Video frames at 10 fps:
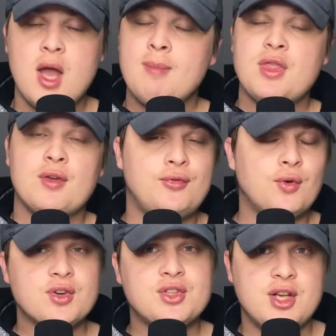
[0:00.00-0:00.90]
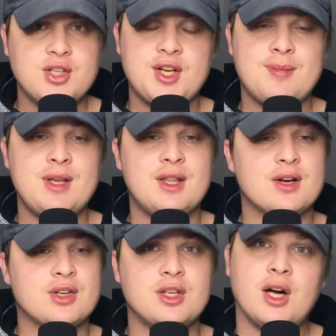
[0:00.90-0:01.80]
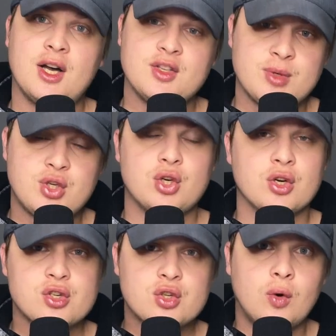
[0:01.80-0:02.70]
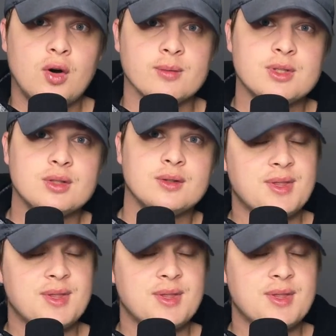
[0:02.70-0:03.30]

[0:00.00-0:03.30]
but the force forcing is going to be there to cause mature storms.